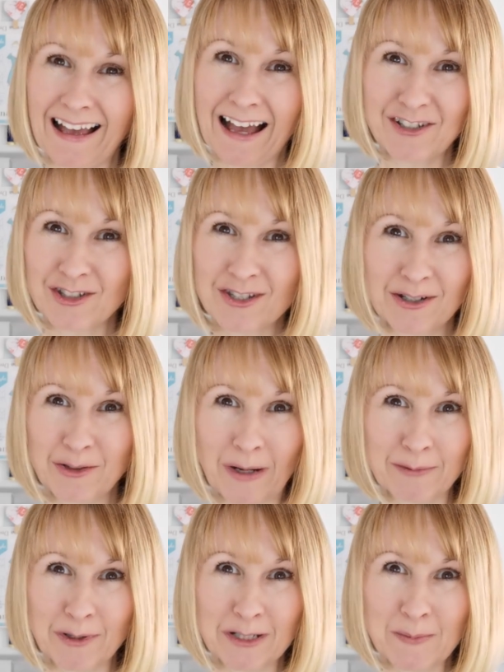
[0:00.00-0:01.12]
I just don't know where
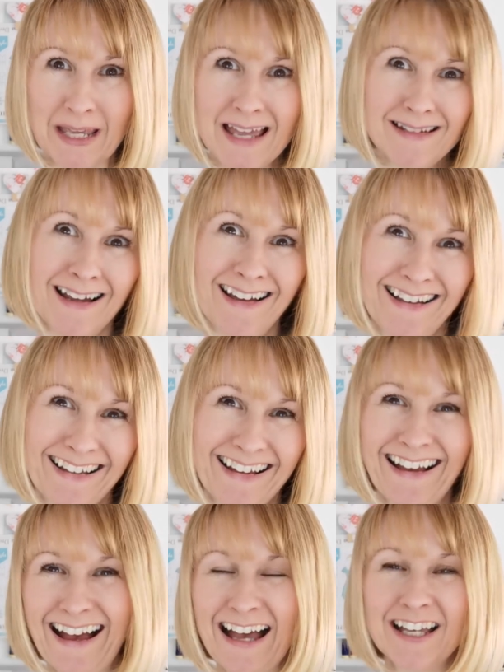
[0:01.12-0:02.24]
I'm going to begin.
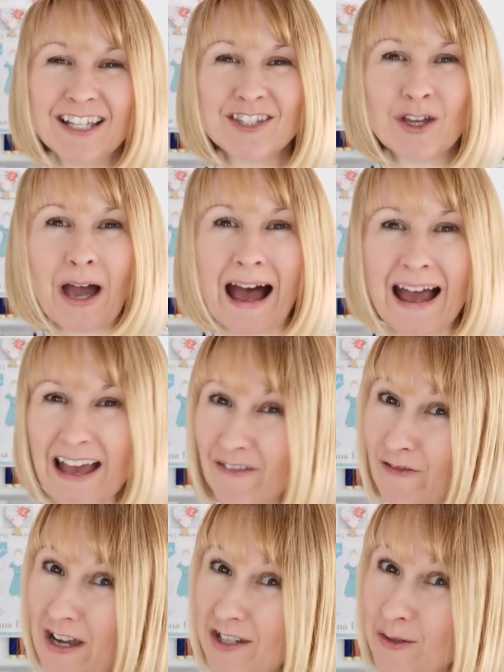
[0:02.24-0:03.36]
So I have a
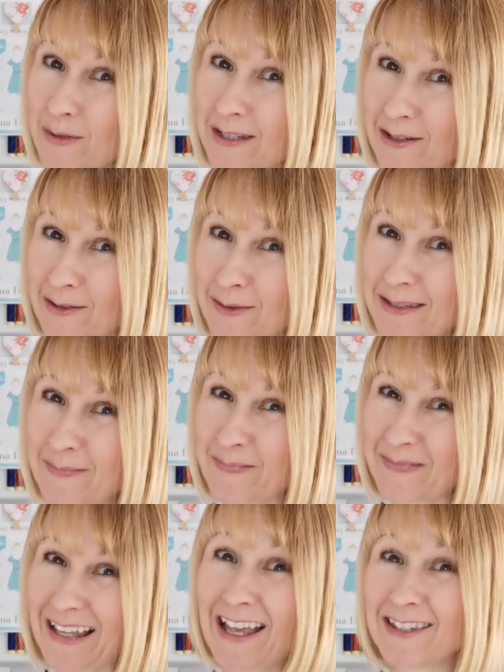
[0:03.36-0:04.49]
friend who sews,
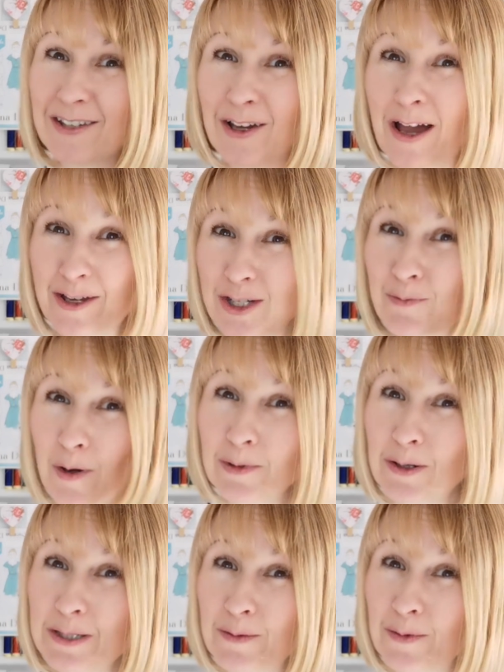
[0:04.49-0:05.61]
so she's probably
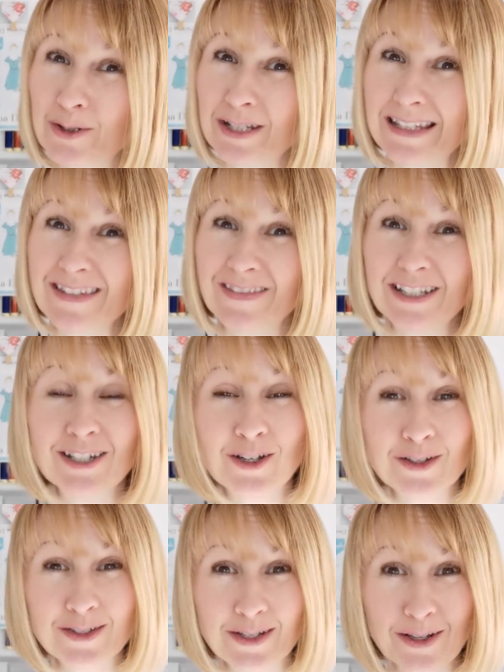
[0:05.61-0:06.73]
going to be watching this
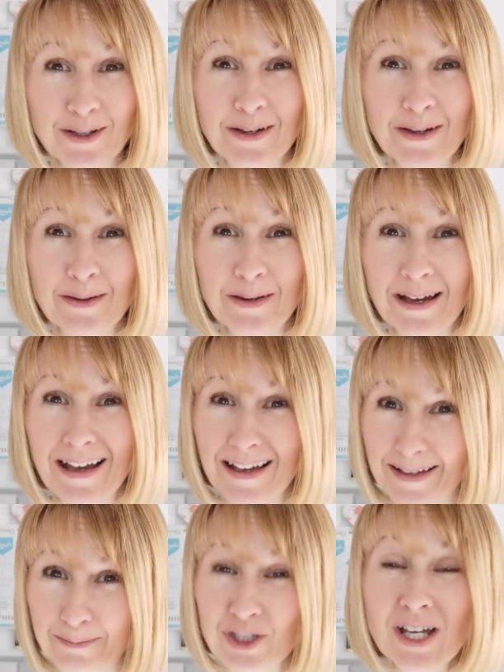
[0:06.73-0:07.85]
video. So
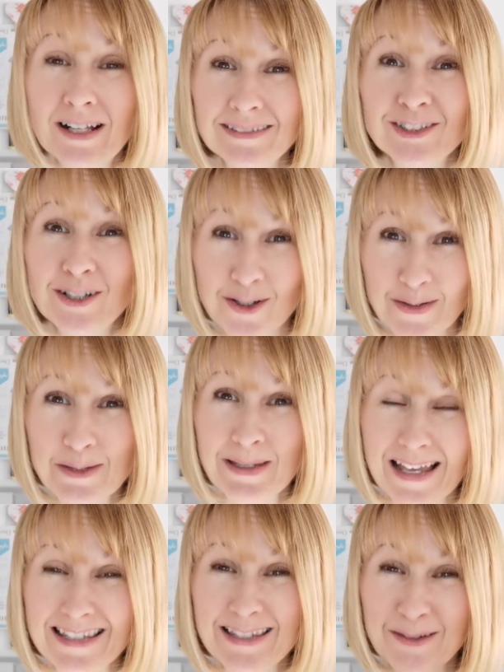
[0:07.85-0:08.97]
Michelle, you're going to be
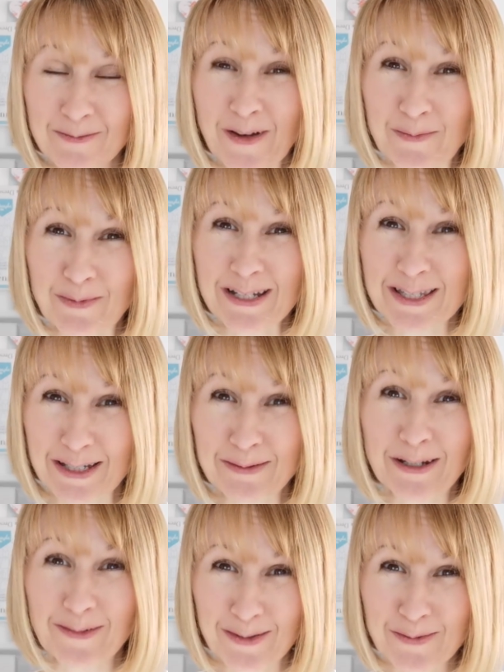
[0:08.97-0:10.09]
getting some fabric
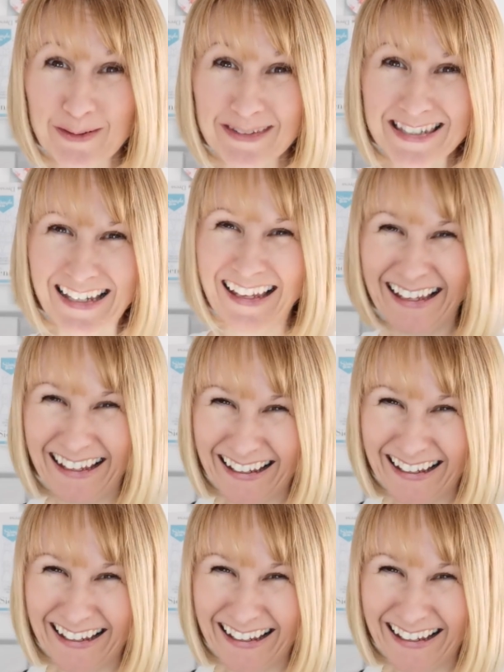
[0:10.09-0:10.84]
too if you want it.